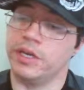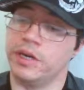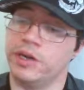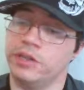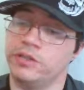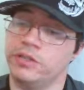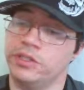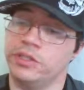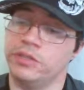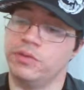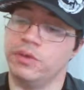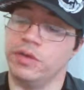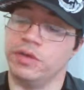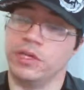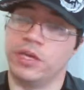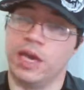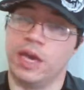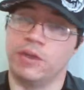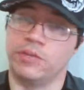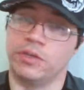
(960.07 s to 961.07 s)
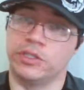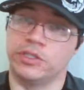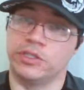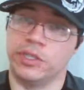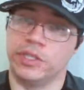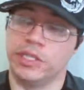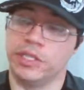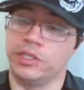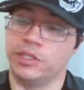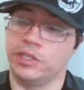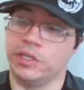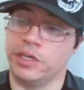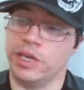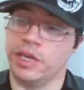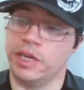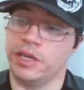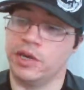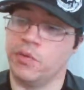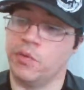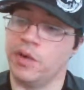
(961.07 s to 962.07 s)
kind of hard to do on camera, so I didn't
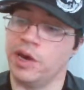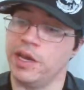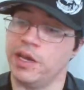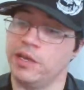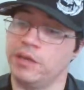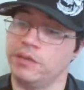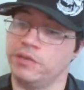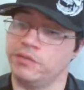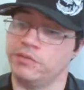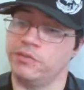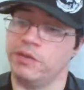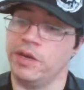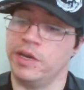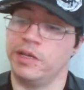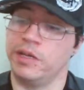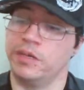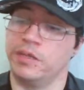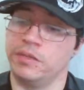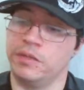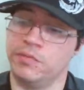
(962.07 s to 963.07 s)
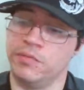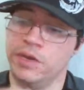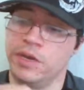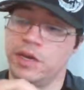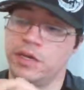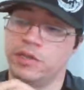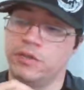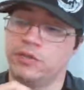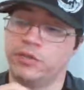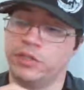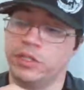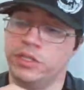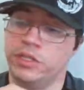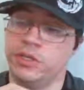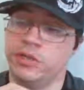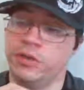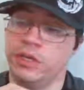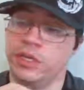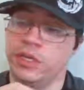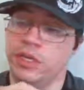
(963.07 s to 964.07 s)
get it quite right the way I usually
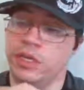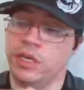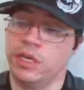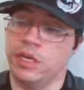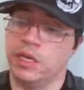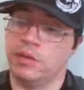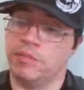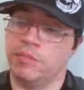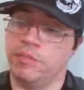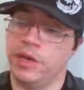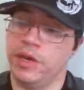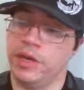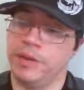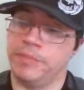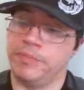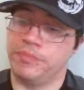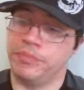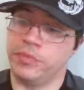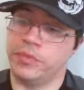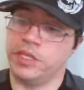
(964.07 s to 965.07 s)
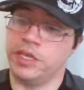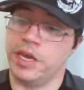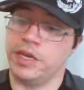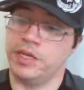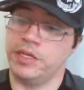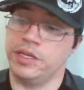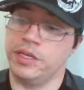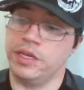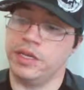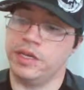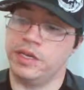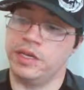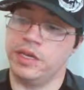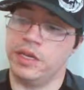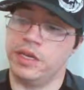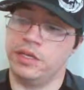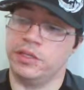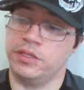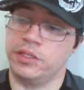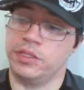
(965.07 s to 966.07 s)
do it. But the idea
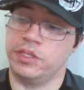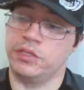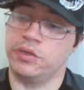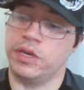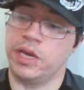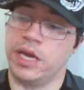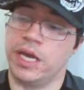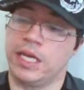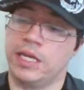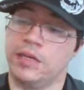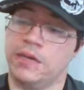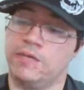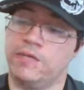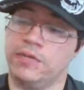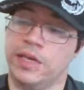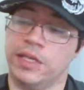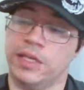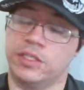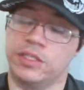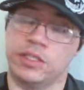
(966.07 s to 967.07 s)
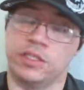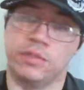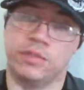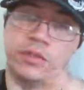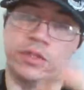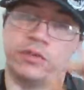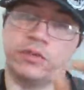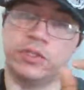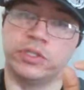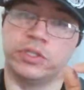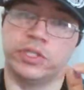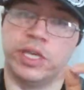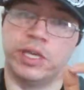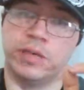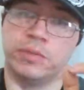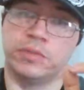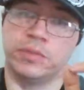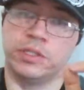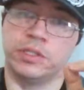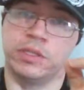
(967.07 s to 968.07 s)
is to kind of get some of those
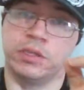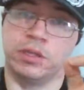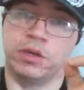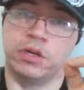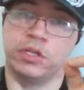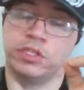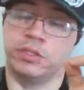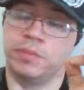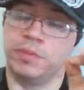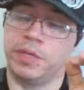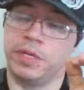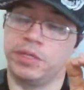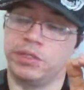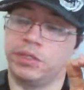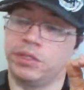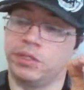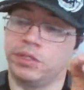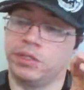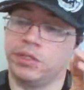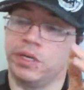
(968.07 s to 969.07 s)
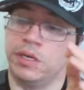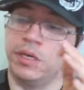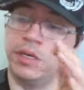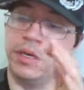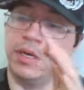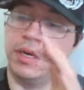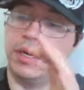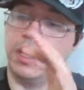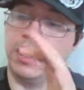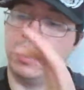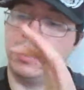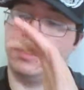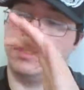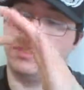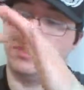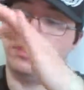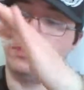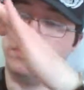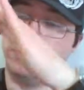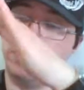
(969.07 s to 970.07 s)
stems, the larger pieces,
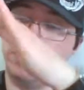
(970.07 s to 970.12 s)
onto